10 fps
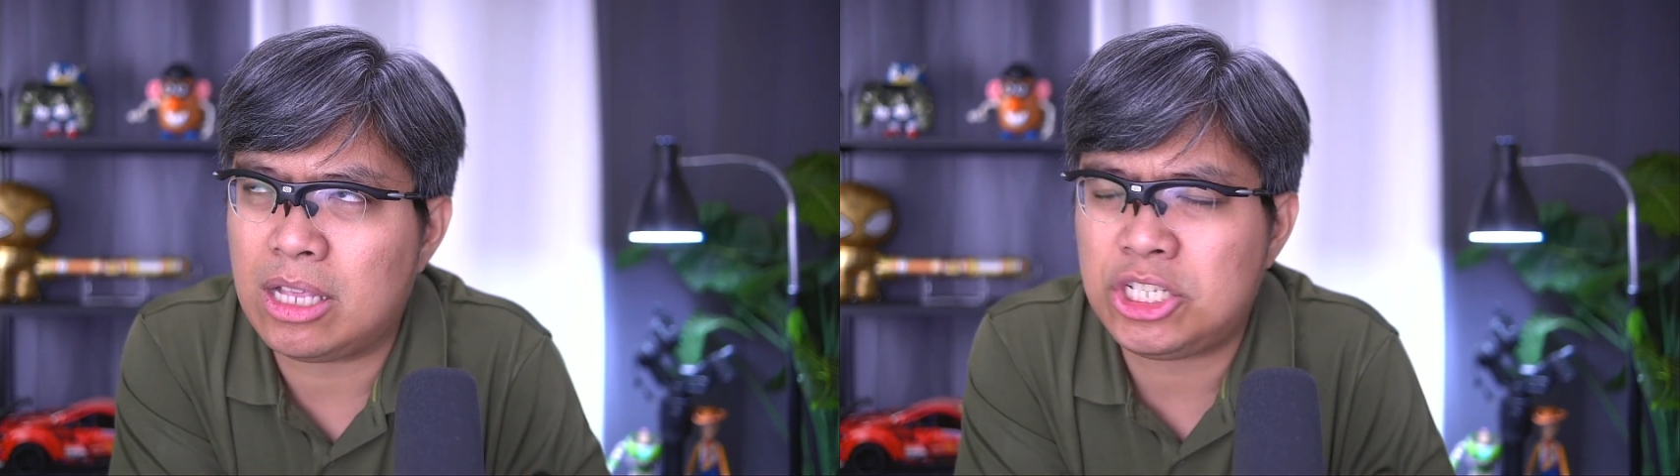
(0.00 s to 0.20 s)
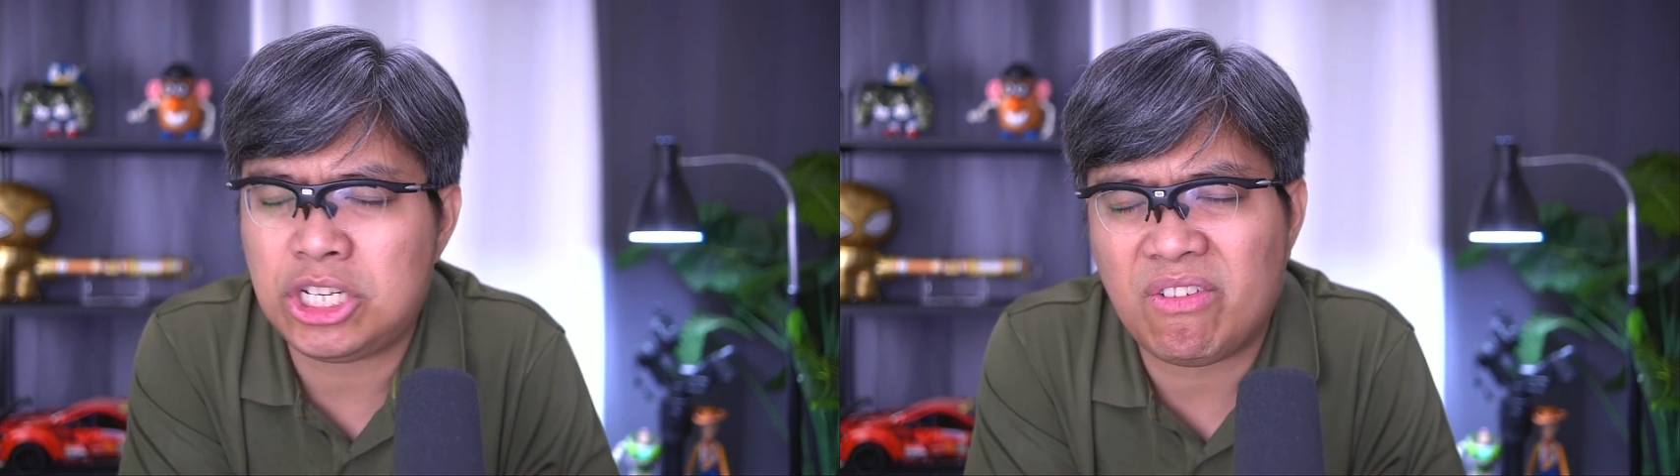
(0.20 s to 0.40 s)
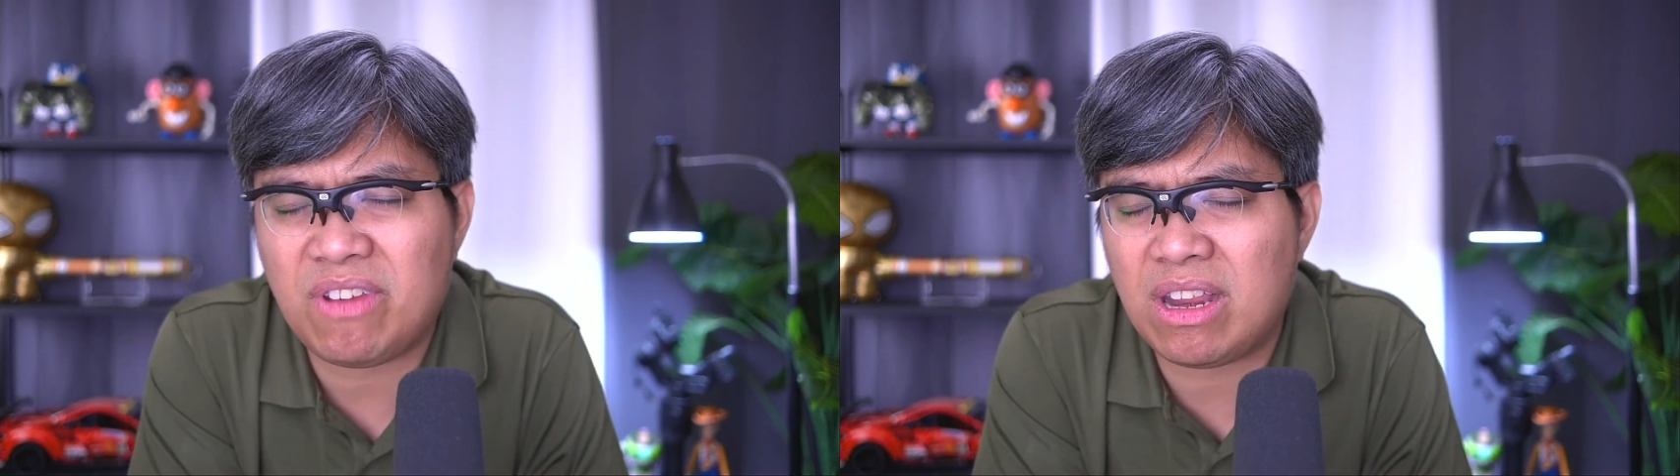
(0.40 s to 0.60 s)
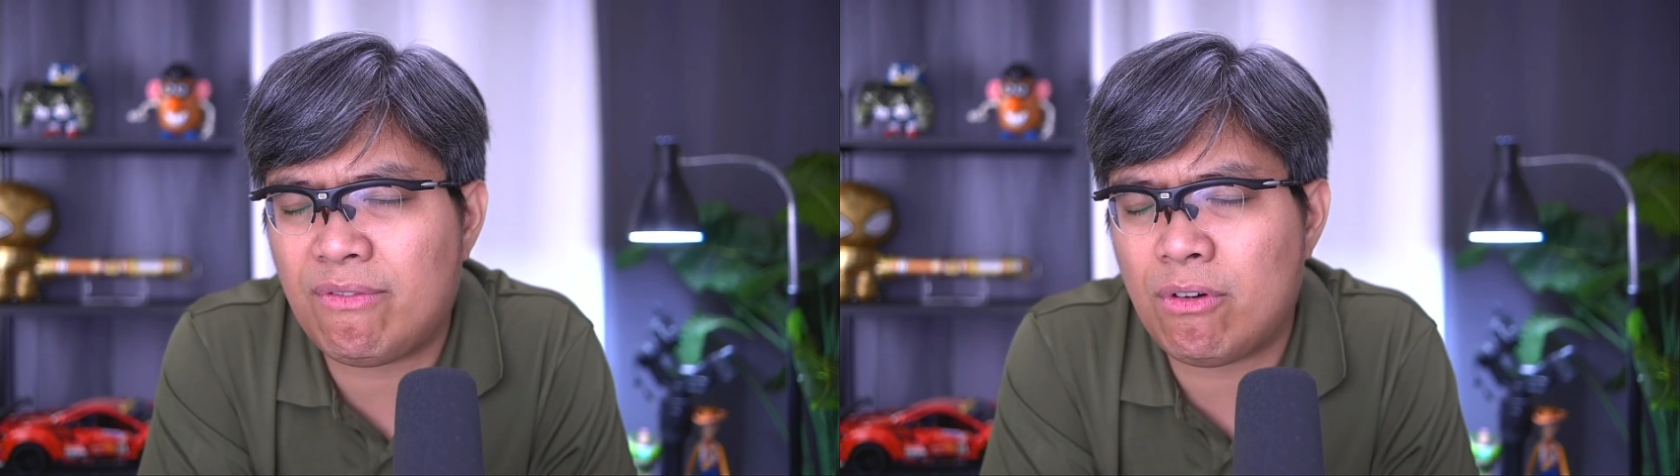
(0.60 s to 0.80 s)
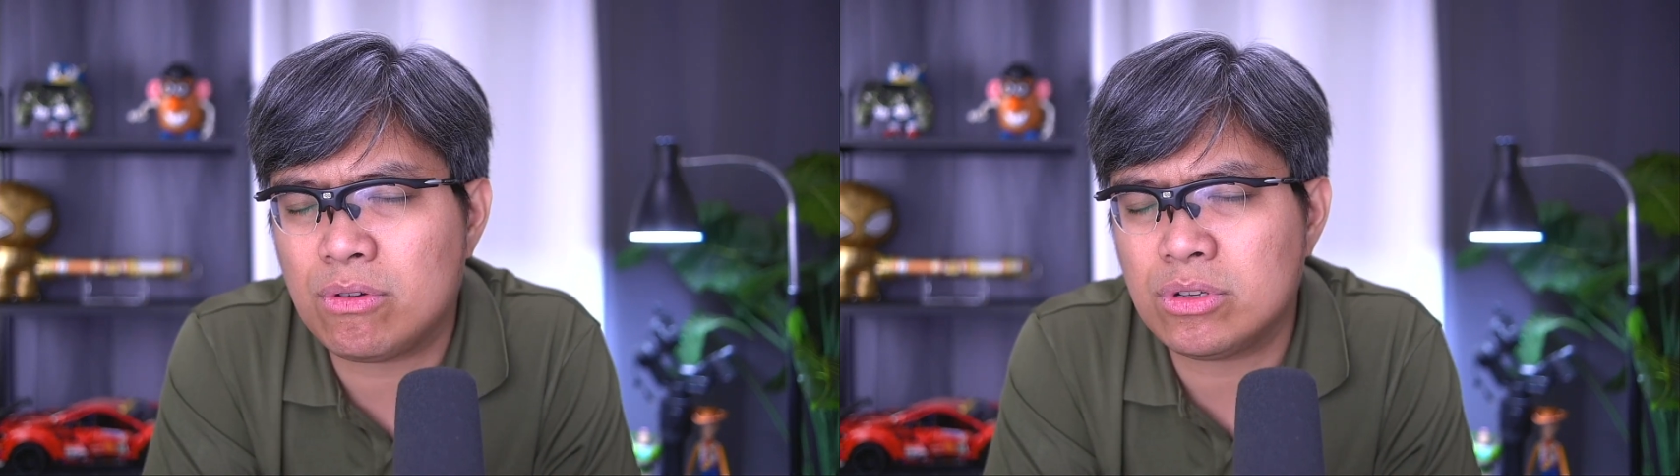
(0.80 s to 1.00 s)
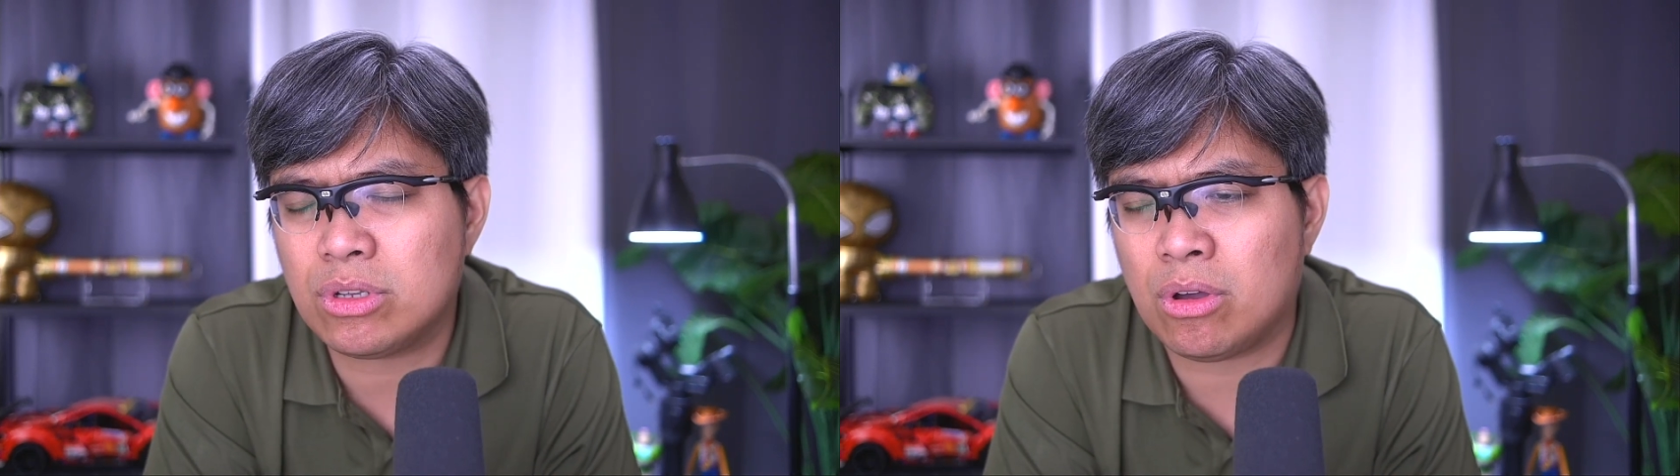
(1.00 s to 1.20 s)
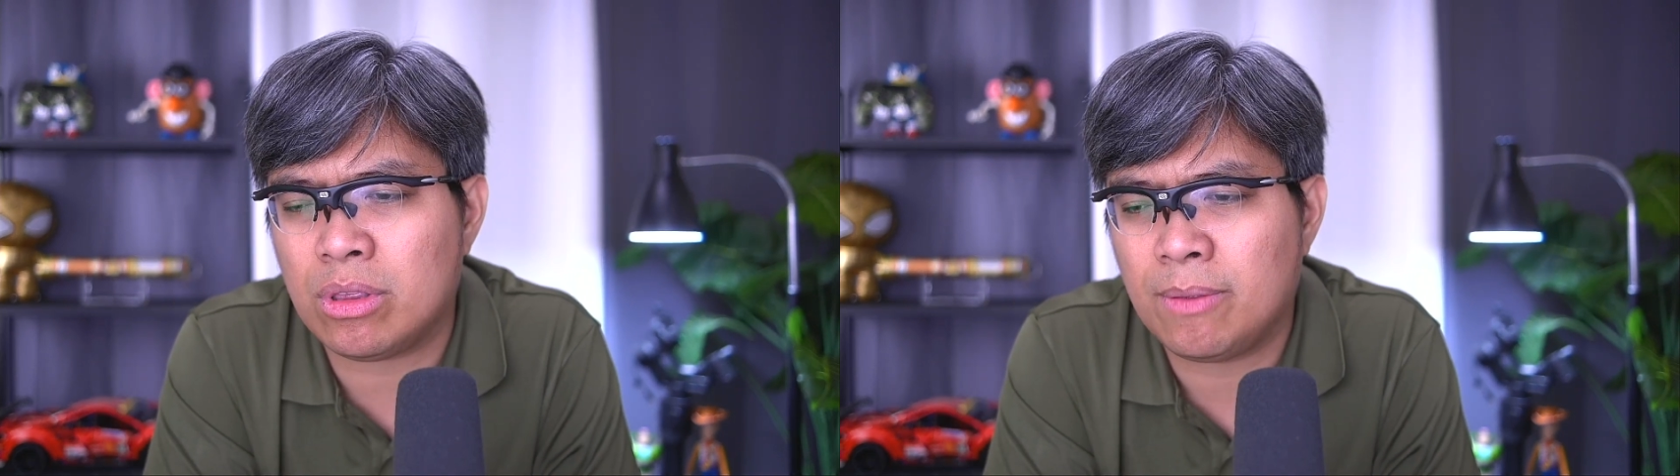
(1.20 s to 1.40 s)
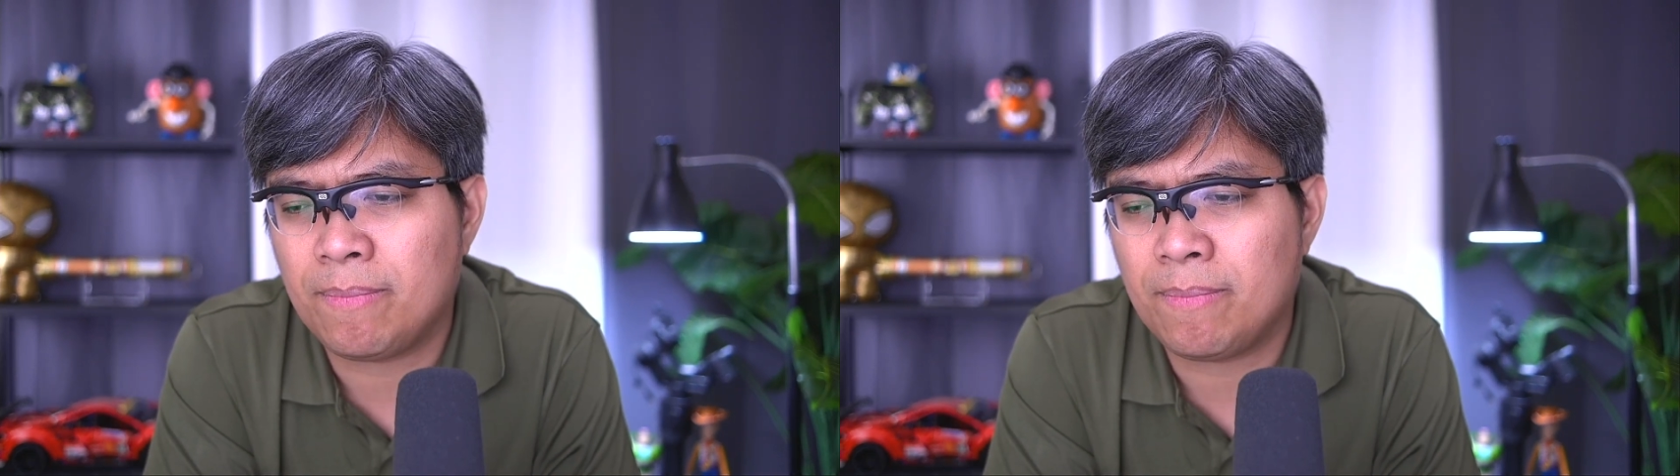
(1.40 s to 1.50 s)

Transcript: shifting the focus on